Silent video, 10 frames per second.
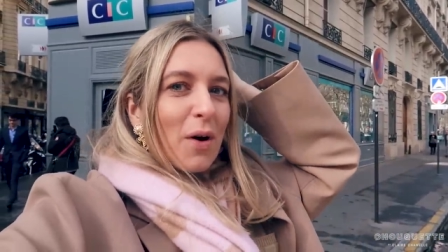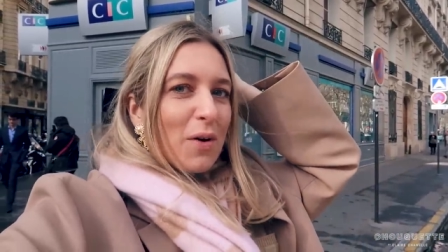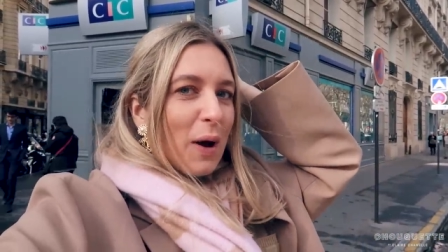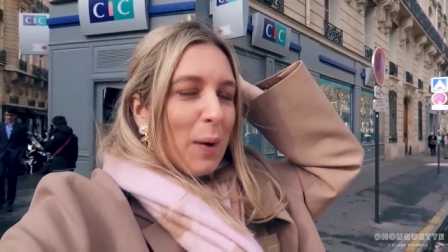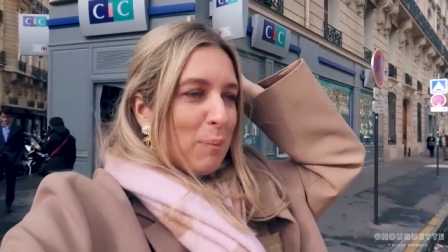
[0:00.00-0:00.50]
on
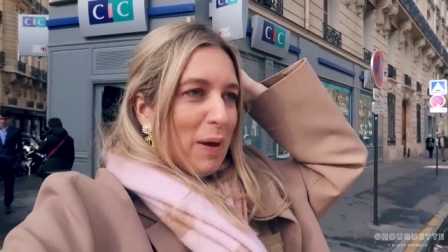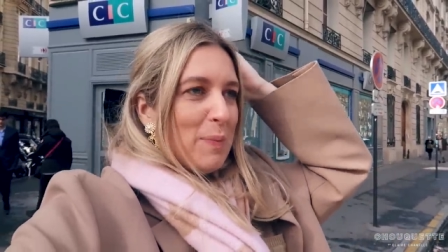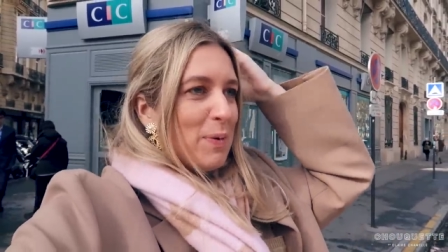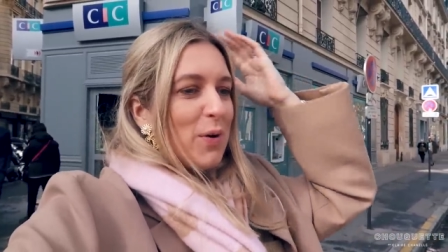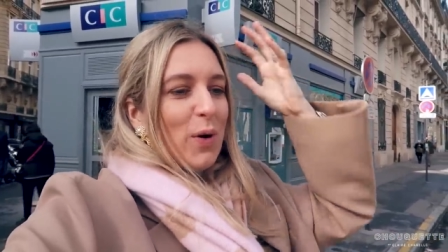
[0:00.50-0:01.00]
my
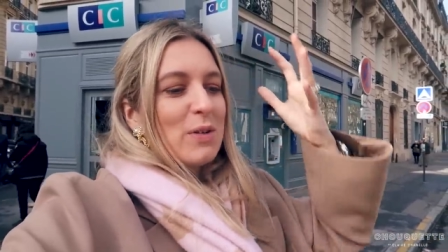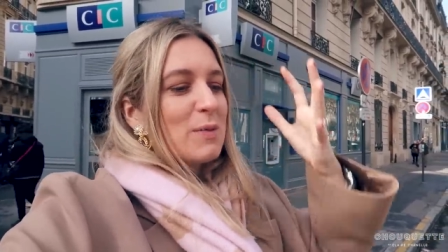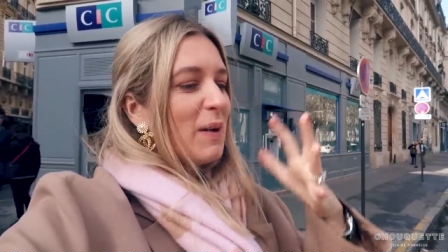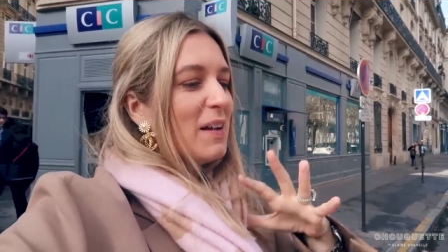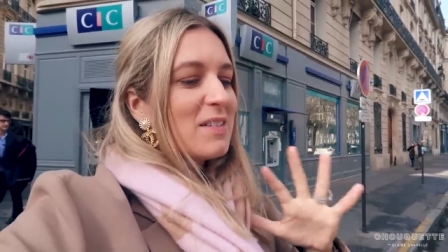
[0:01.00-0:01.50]
baby grows,
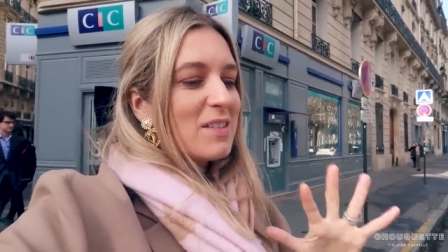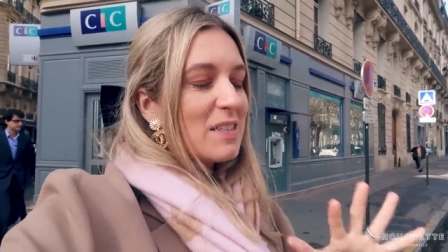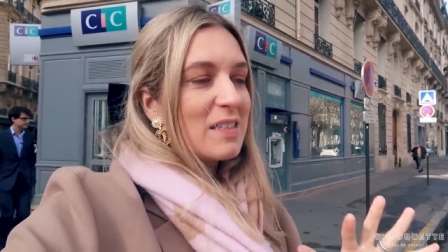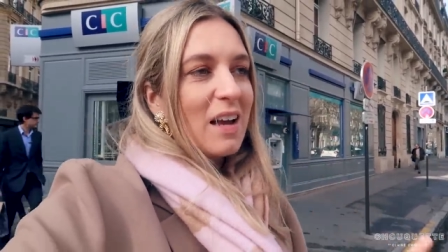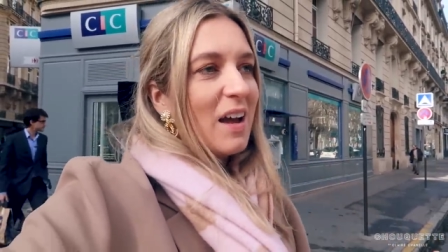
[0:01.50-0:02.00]
but it's
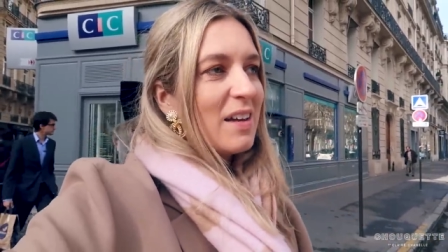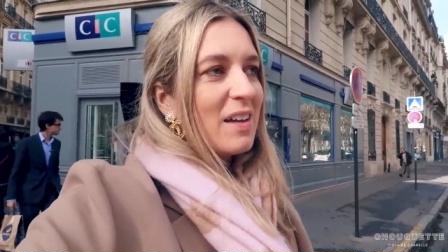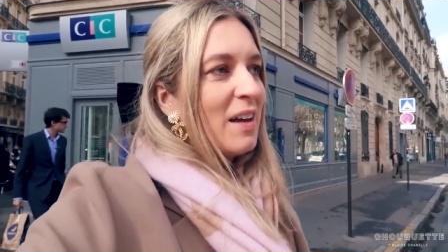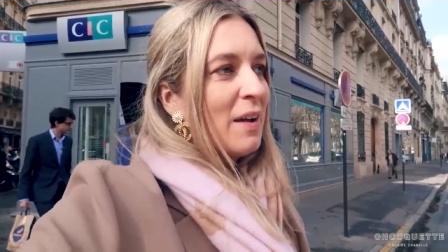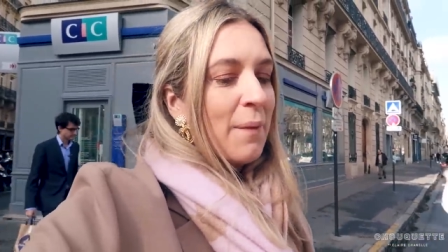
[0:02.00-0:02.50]
just like,
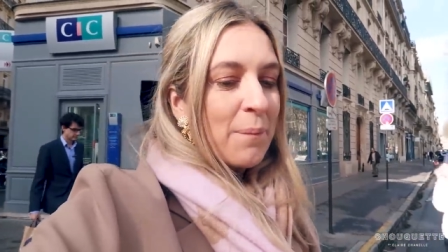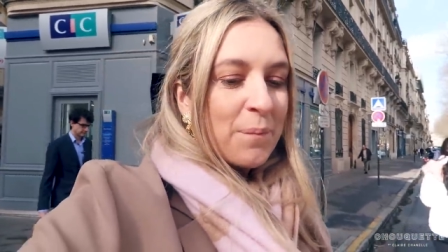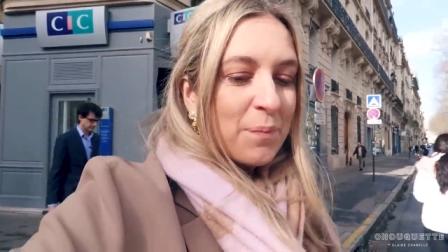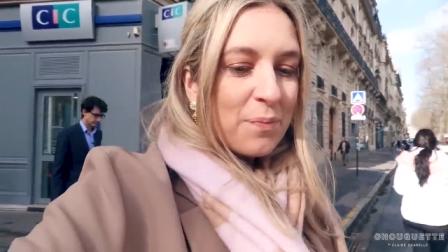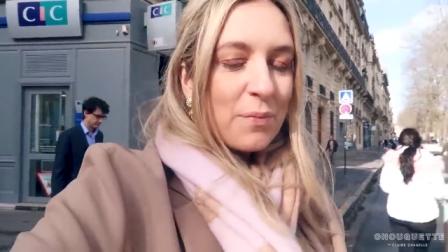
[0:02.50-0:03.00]

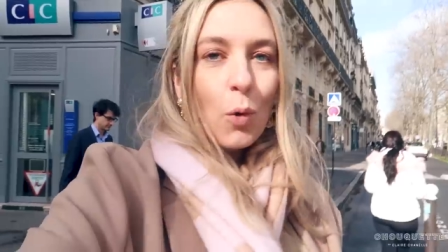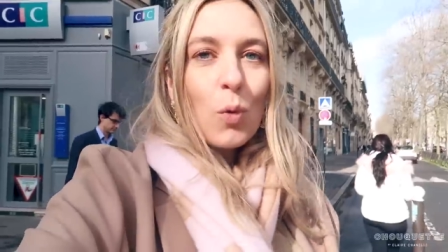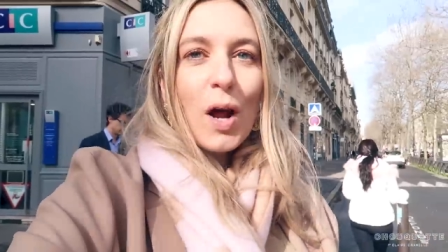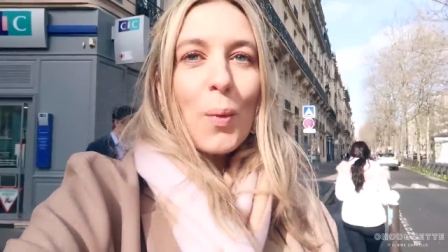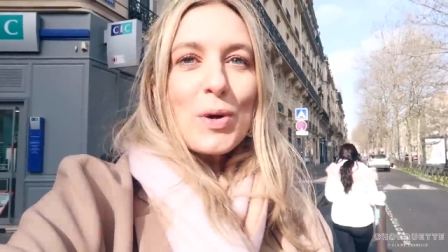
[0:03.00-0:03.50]

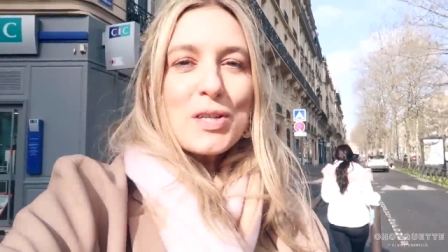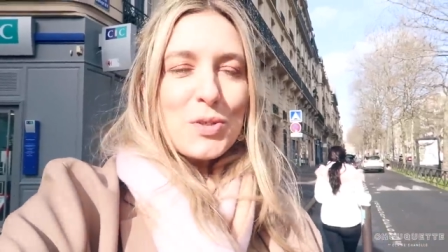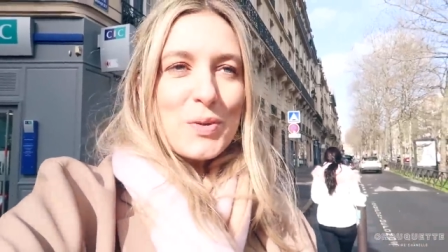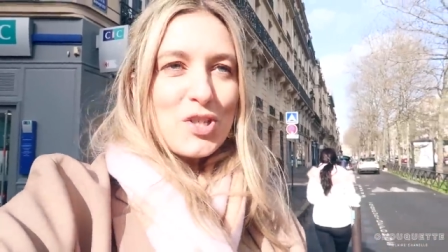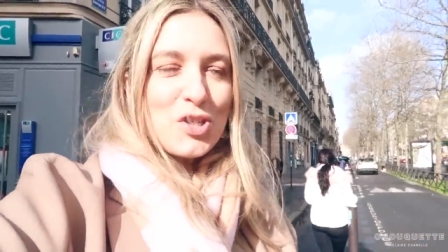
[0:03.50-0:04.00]
all I want to
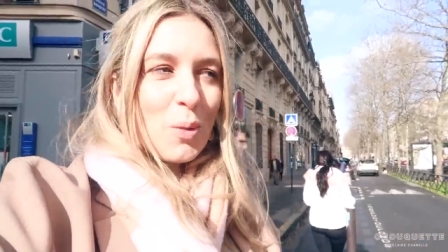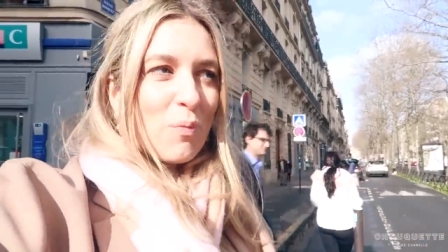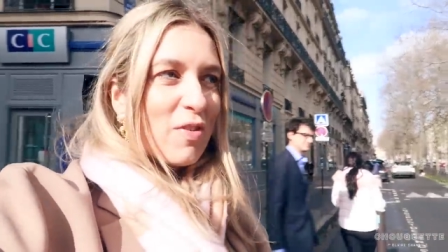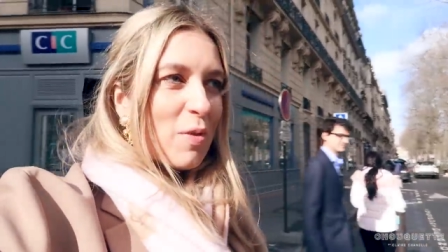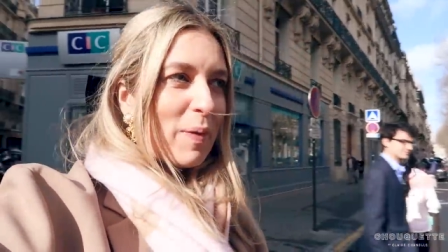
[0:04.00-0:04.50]
do is shop
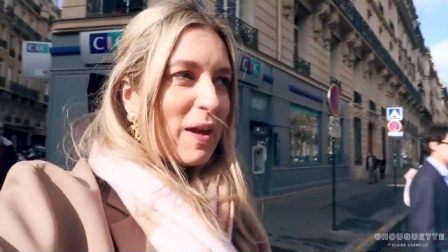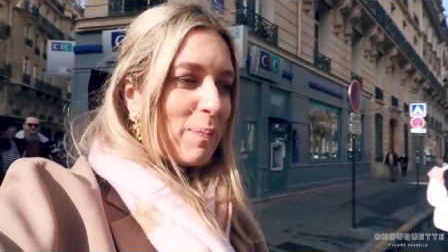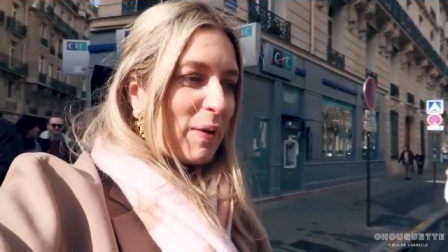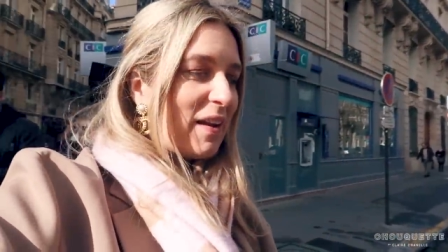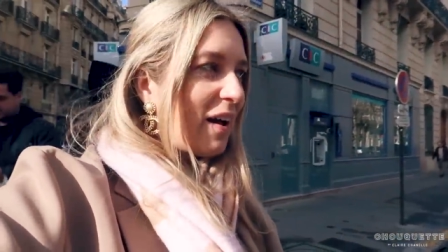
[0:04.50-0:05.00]
for the
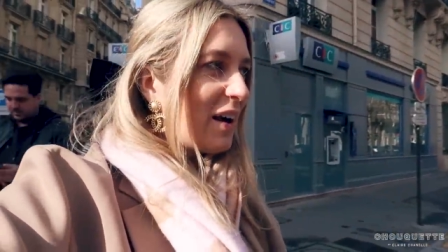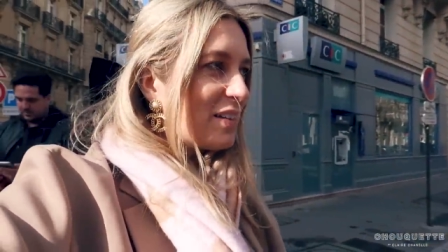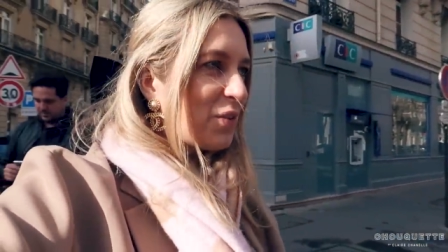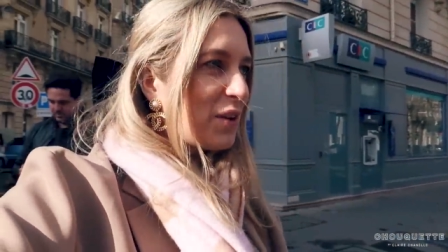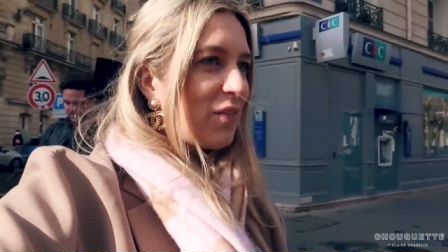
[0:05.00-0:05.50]
baby. Like, I
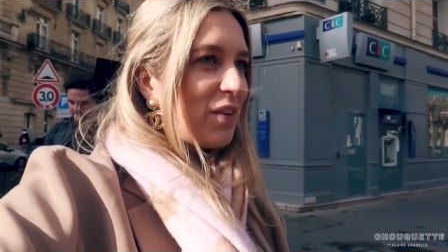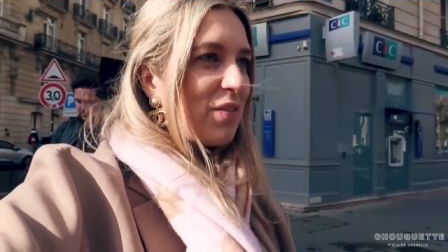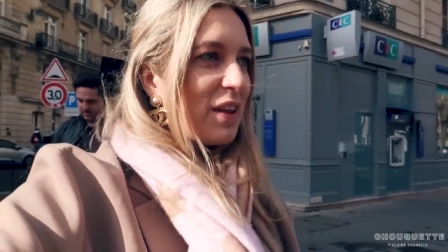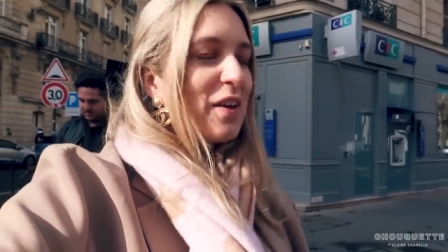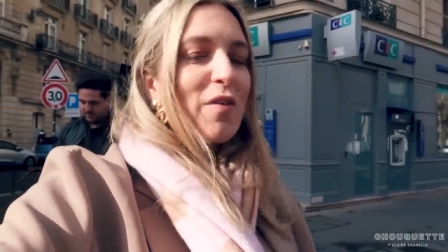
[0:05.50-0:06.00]
don't even
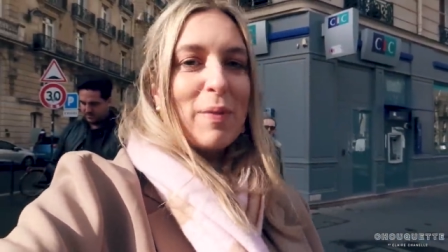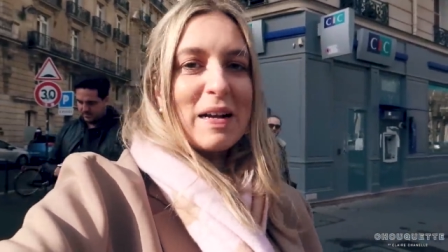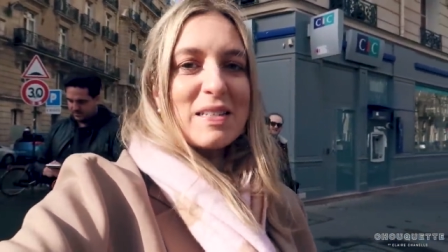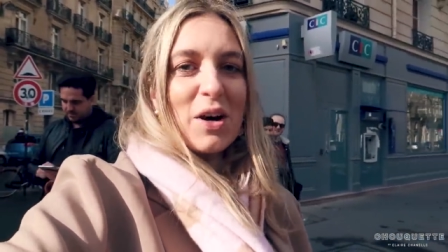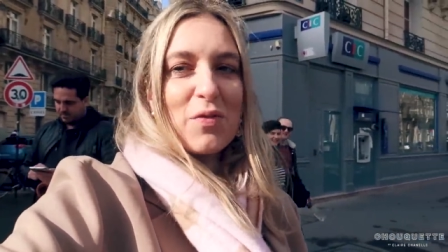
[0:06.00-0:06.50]
think of
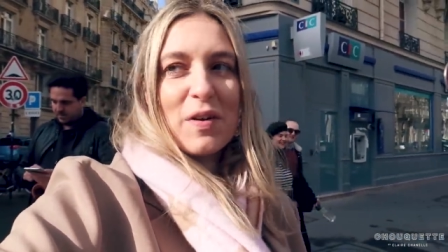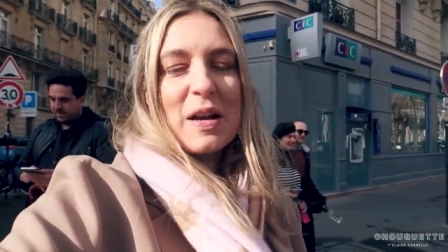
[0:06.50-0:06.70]
myself